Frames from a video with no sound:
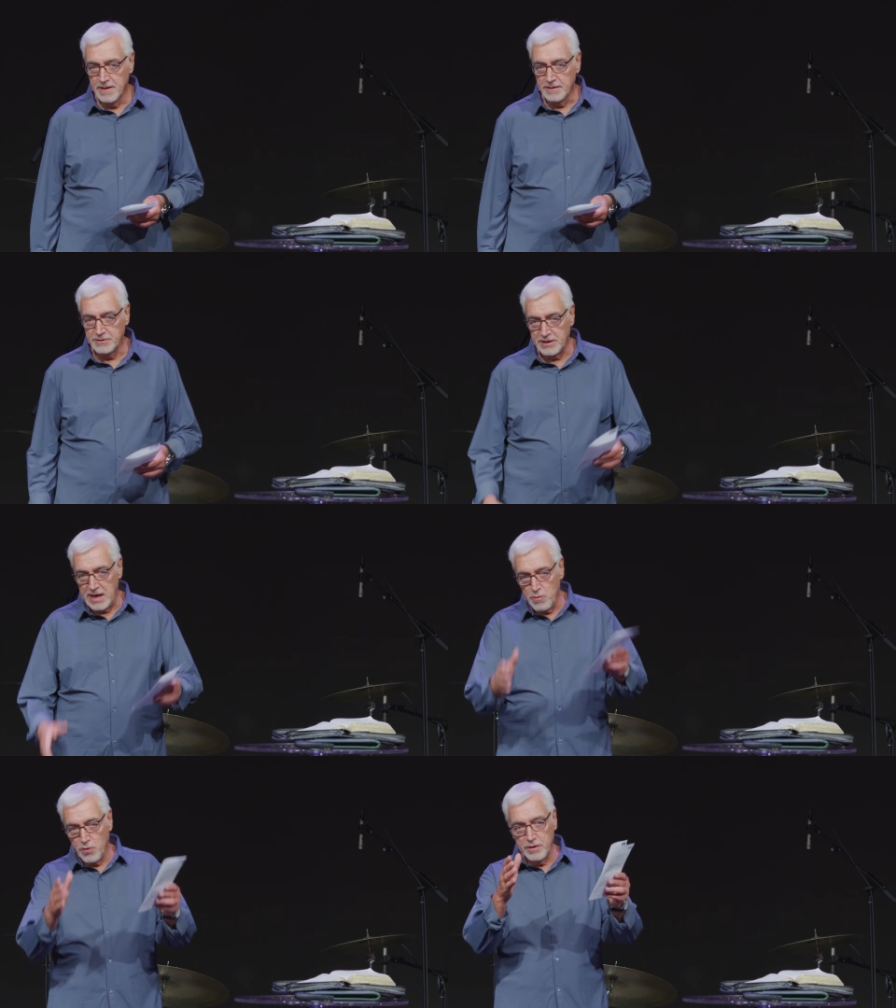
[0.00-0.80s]
The
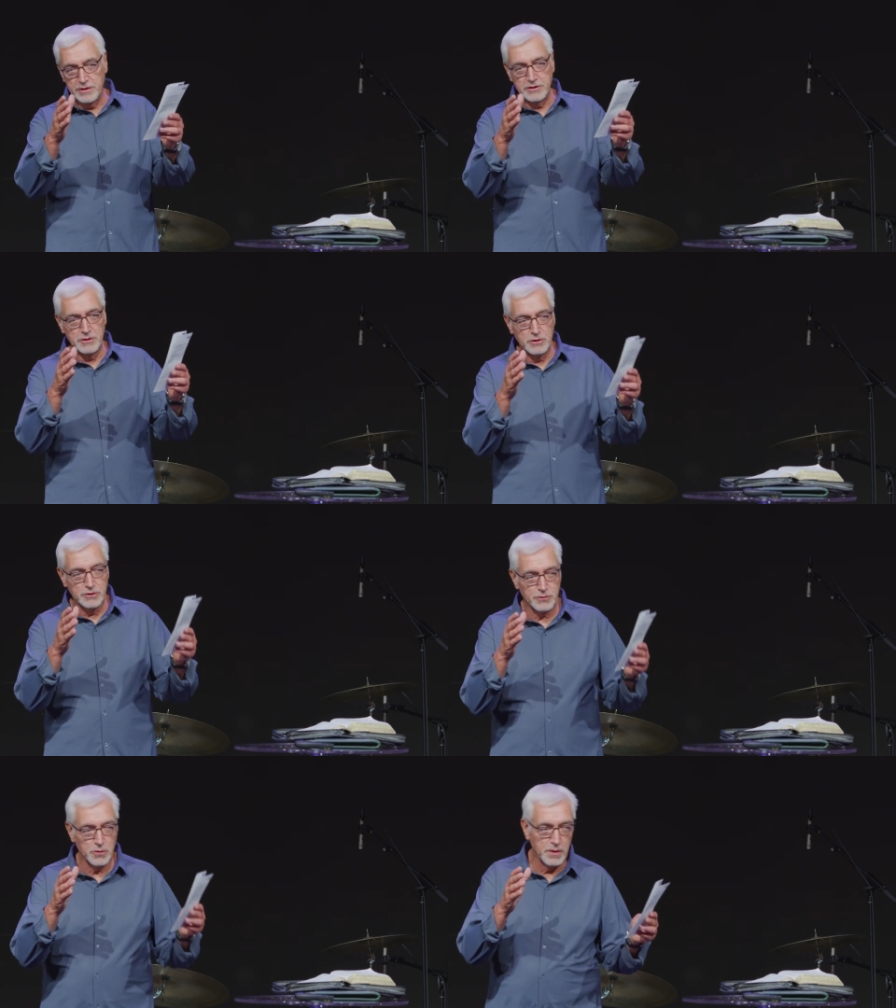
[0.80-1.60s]
same word is
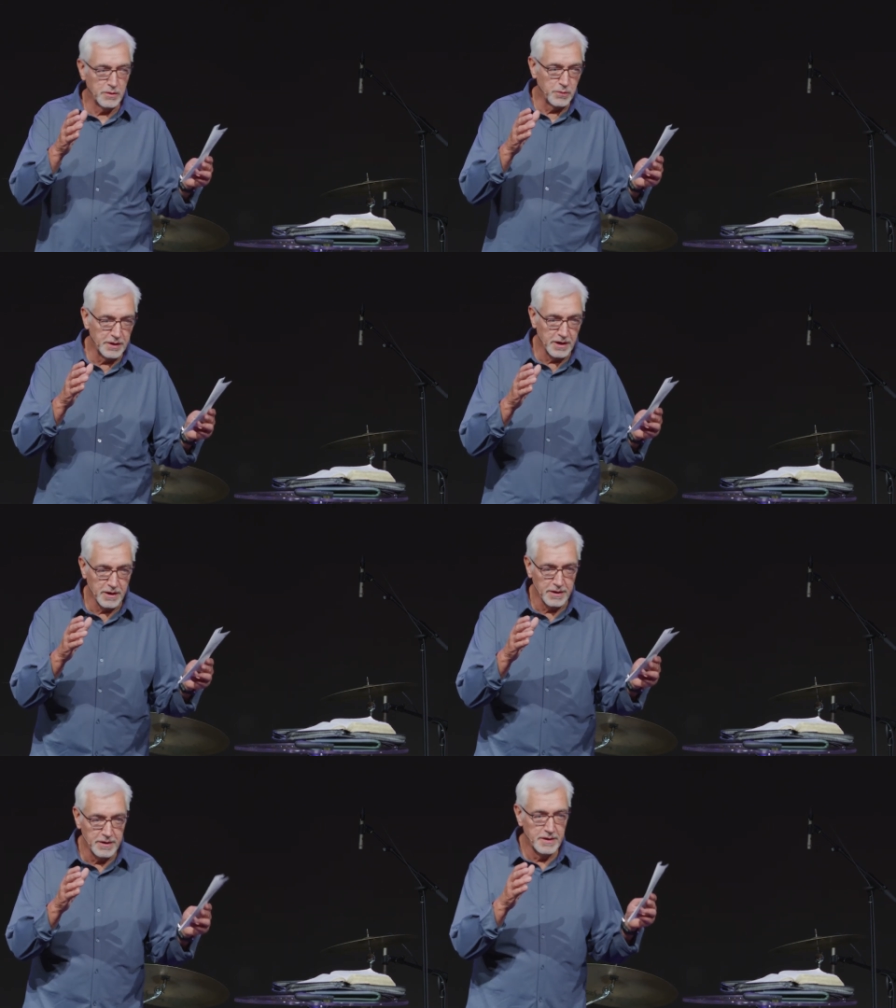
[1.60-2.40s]
used for when we
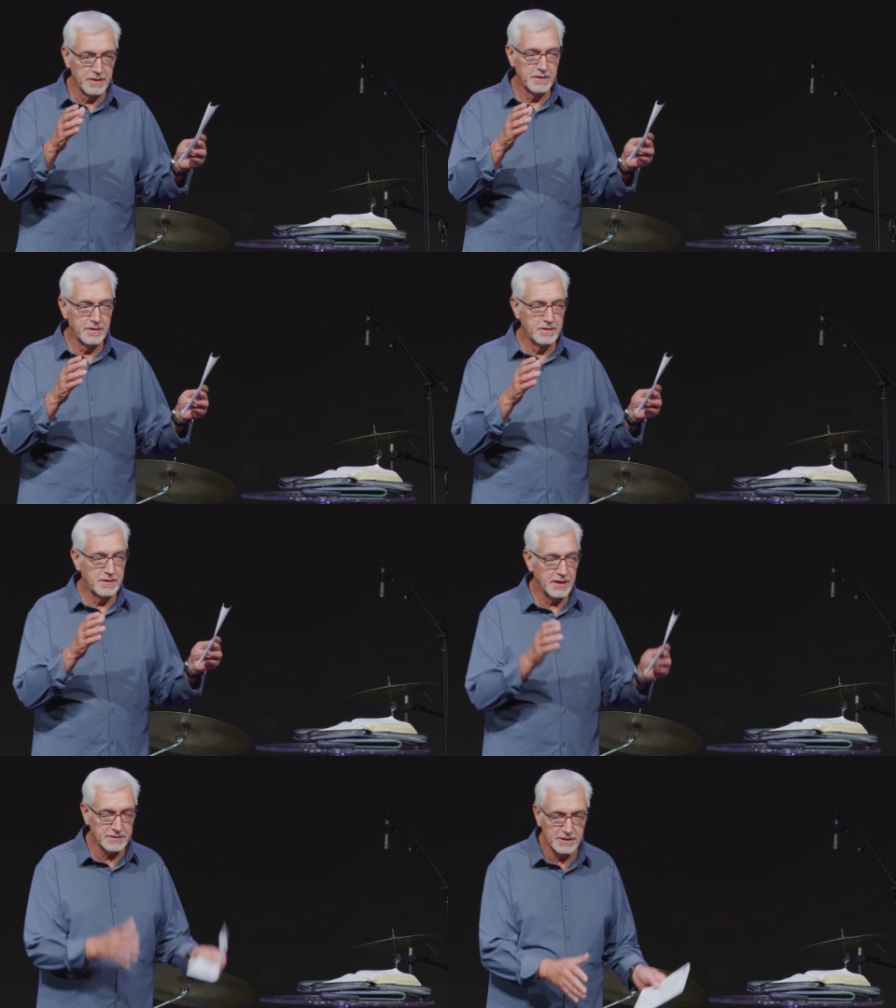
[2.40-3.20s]
are
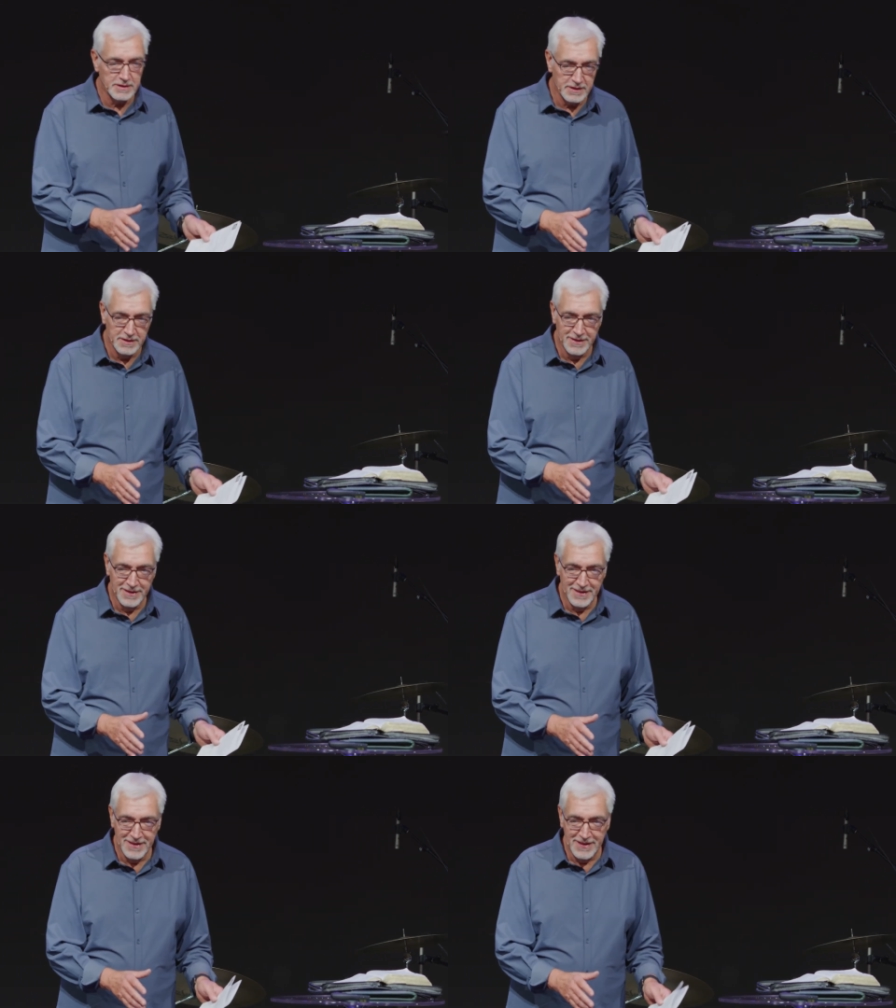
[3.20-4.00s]
tested
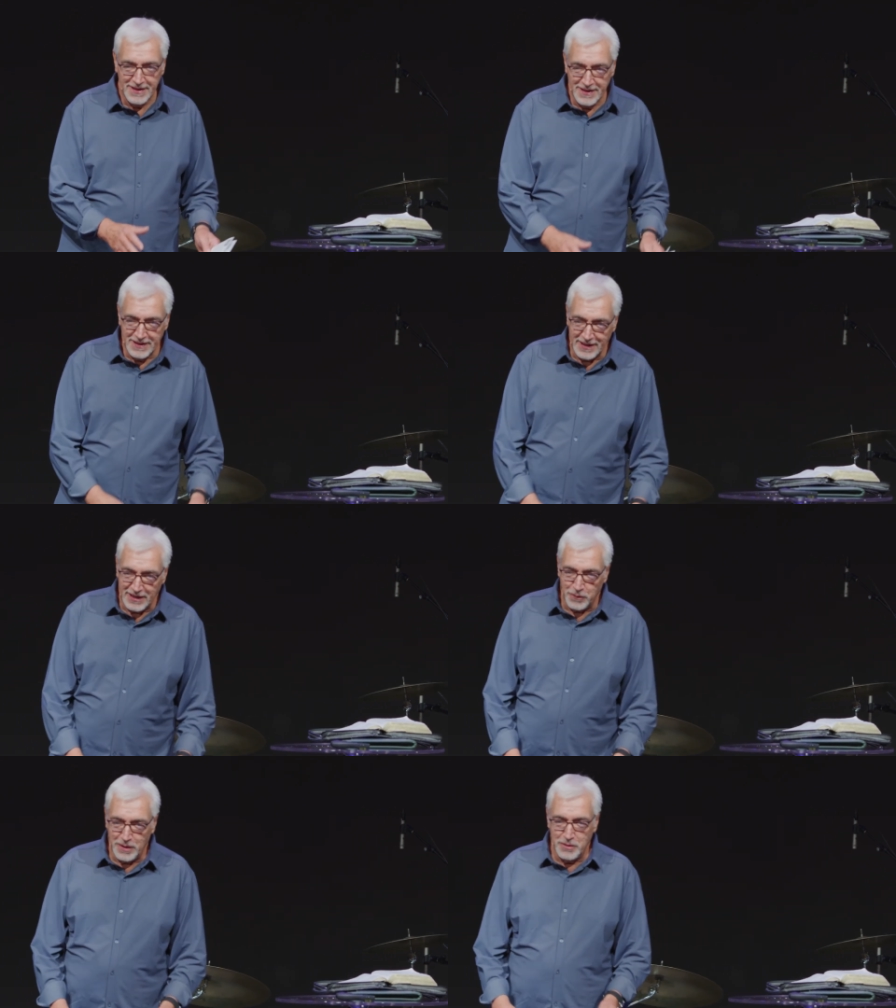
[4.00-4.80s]

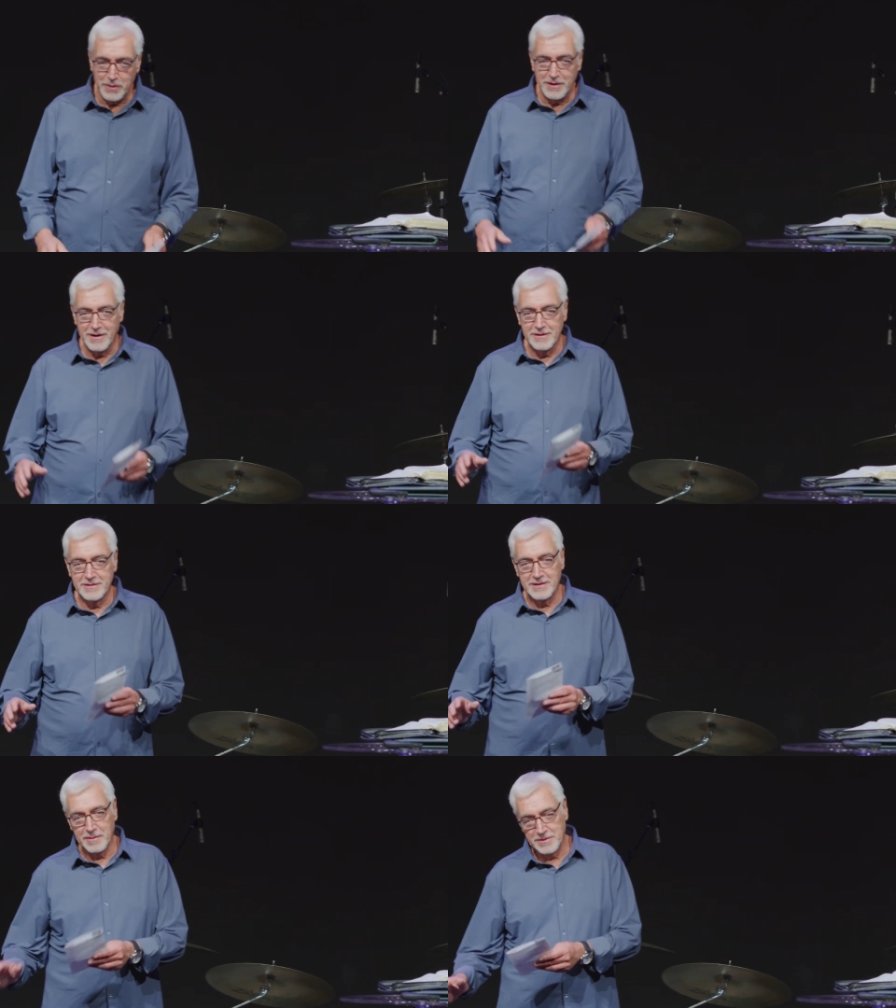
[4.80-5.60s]
and when we are
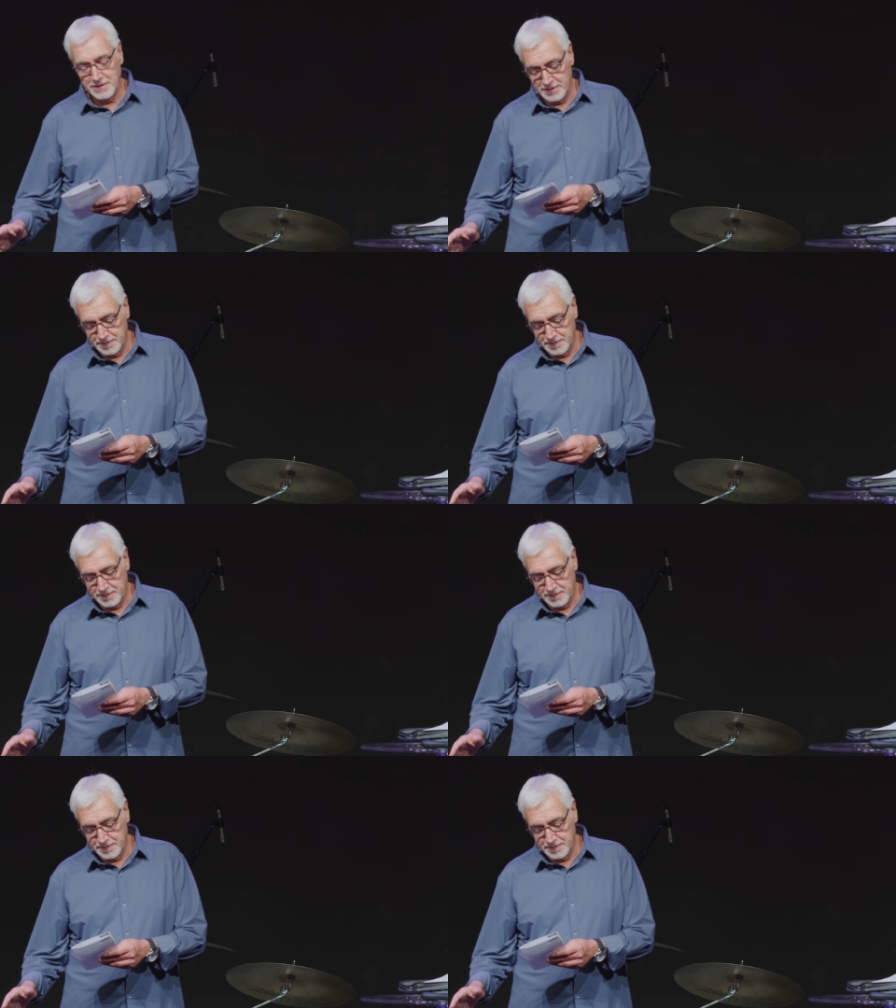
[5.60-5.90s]
tempted.